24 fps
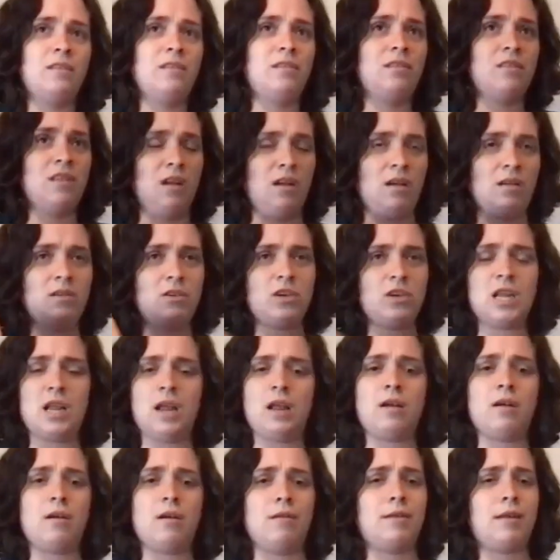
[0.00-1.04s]
the
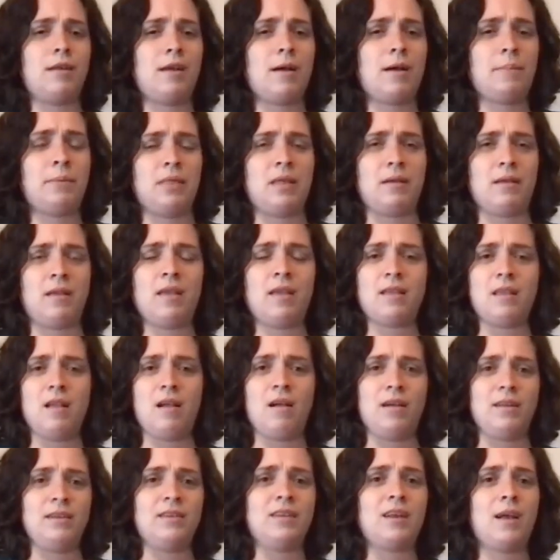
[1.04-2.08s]
Undertaker on top
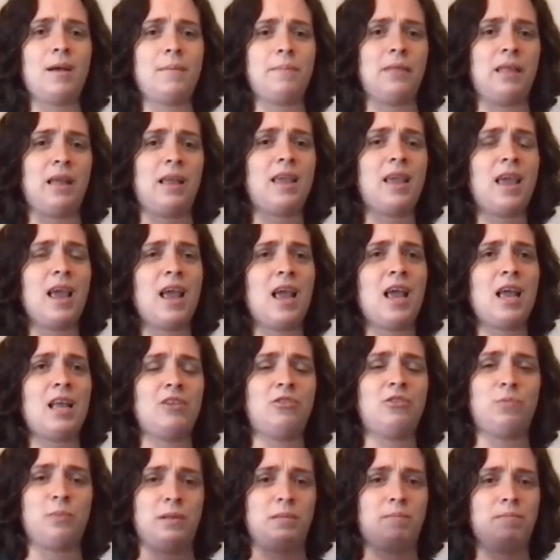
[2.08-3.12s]
of the
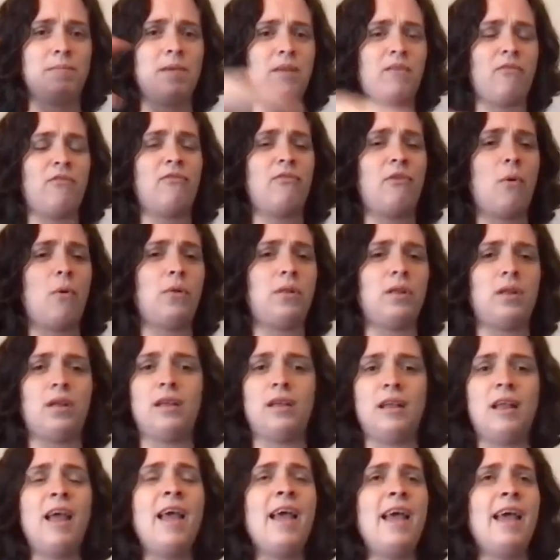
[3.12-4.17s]
cage with Mick
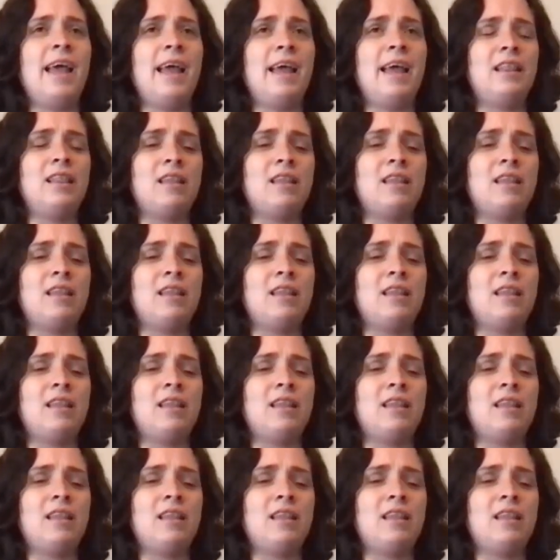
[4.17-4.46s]
Foley, and